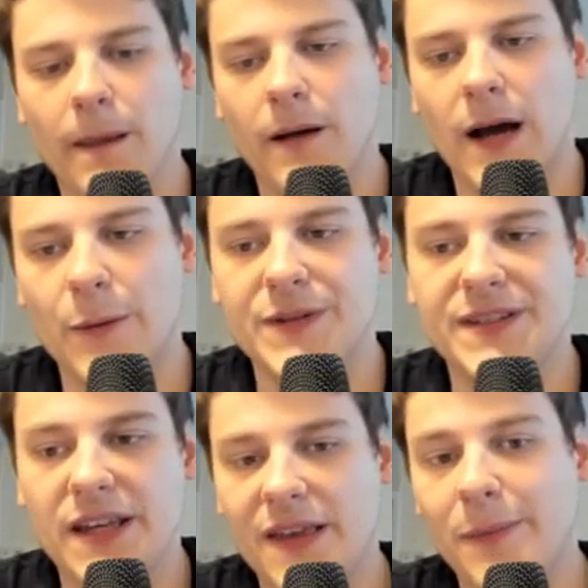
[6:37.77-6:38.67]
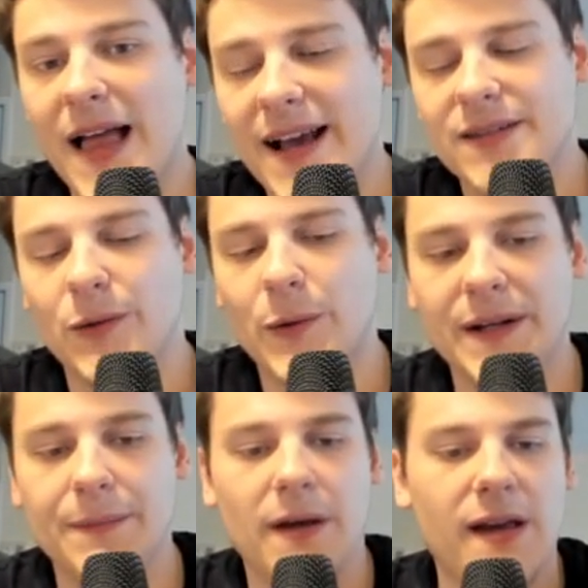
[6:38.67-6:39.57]
I would say that black is
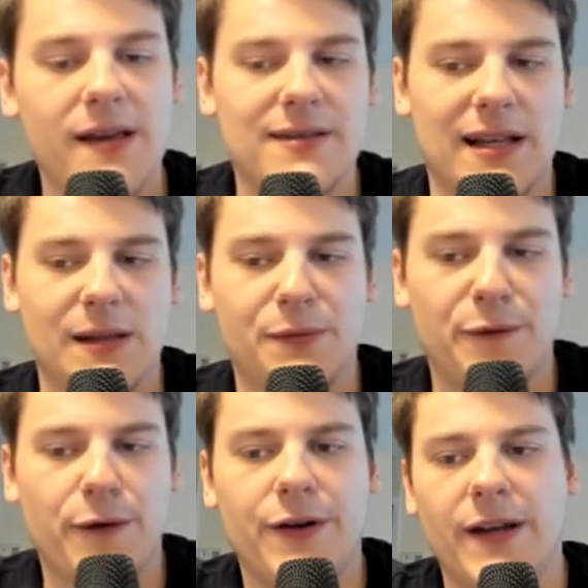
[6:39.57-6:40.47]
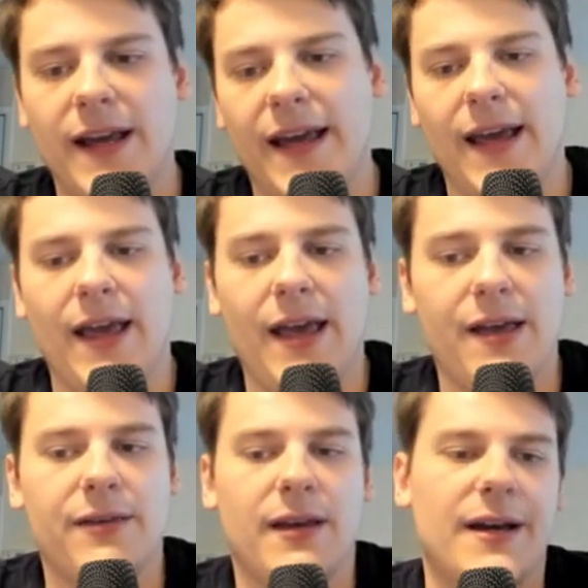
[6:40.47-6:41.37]
already slightly preferred.
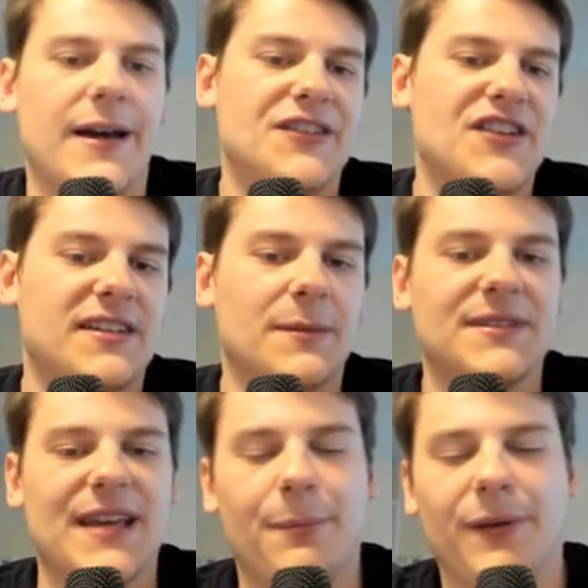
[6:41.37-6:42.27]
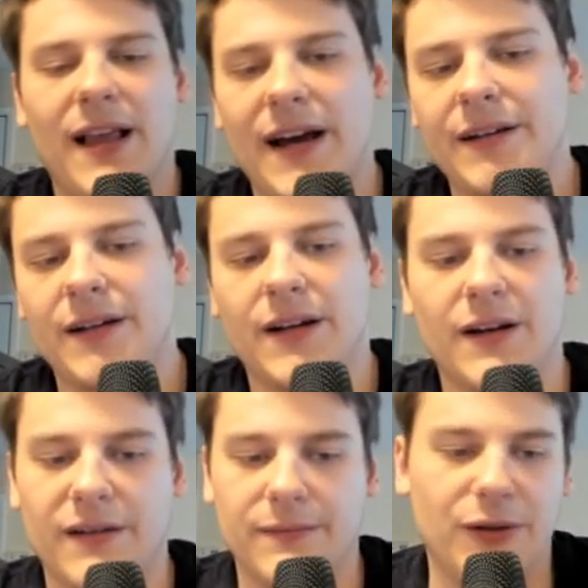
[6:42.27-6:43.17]
And I checked some sample line,
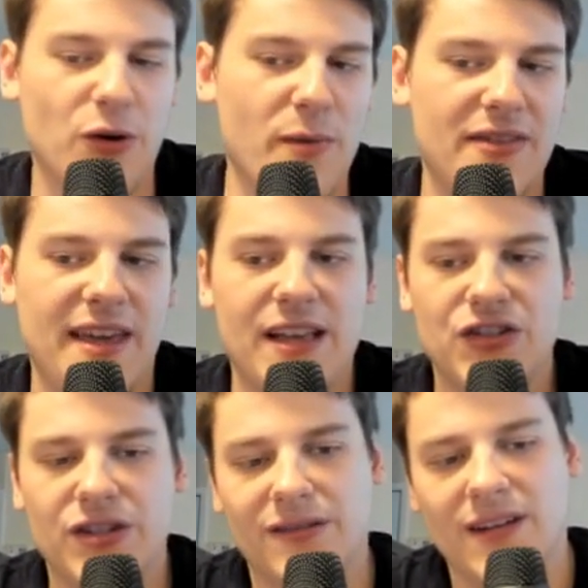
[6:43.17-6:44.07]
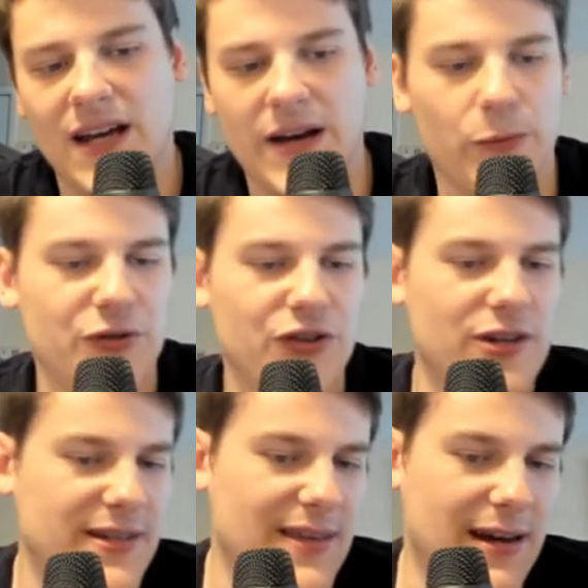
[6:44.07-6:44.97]
um, you know, by the engine, uh, which is
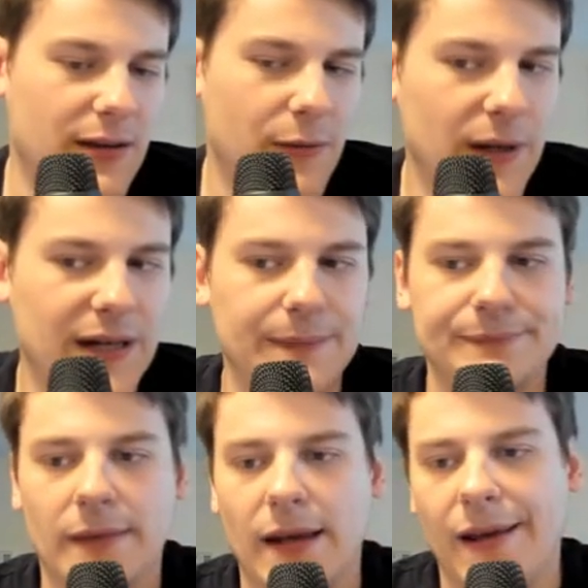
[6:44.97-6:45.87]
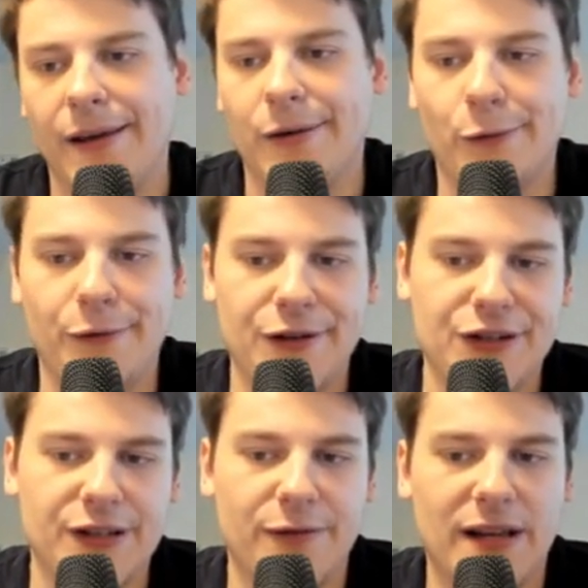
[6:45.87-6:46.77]
just a 93, you know,
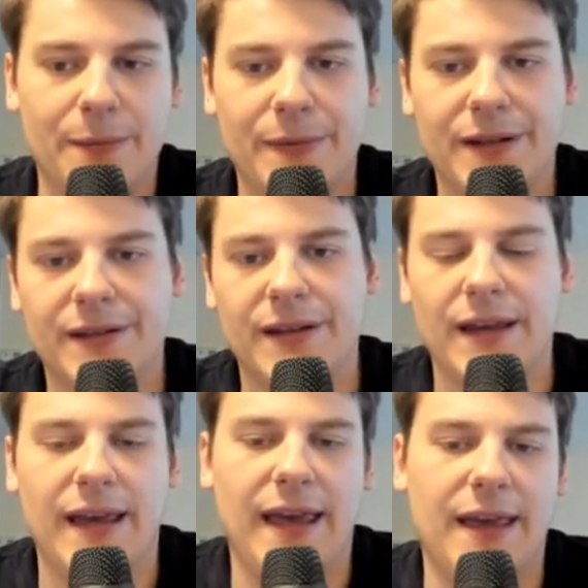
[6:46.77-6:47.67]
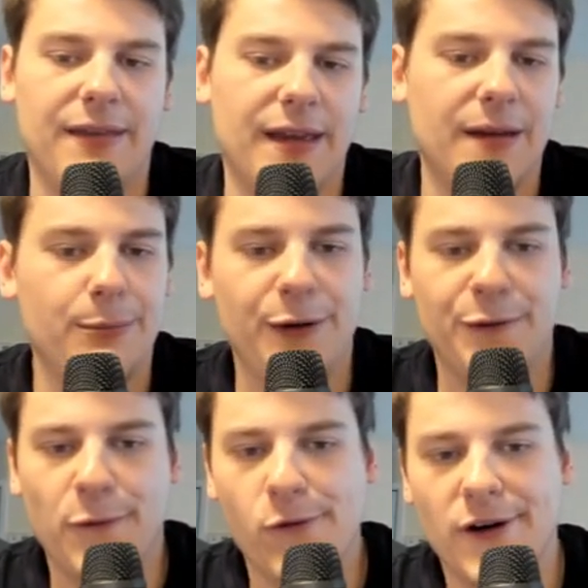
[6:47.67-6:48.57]
finishing development. And then
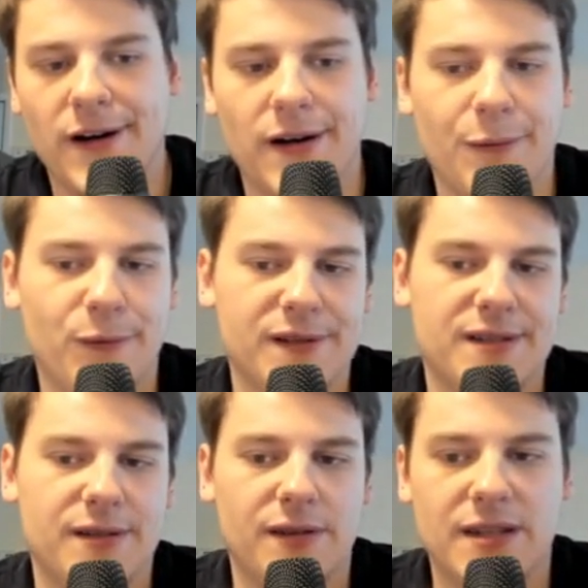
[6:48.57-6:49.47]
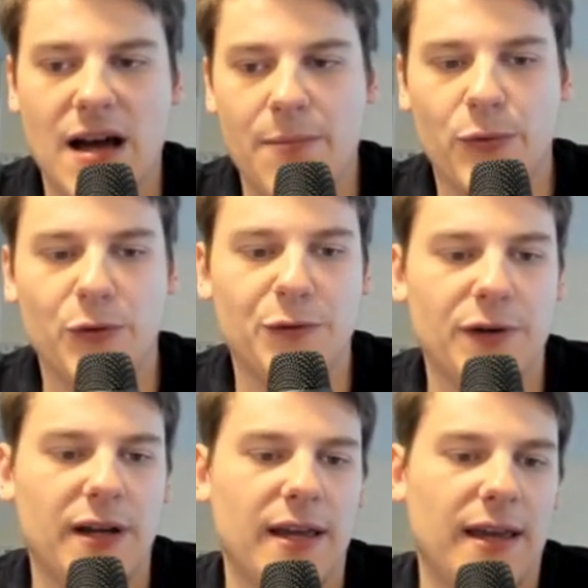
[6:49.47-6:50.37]
B4 was the top move.
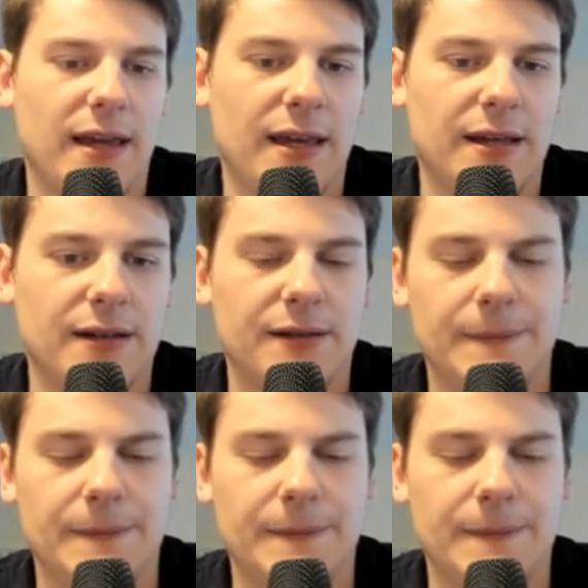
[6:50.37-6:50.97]
And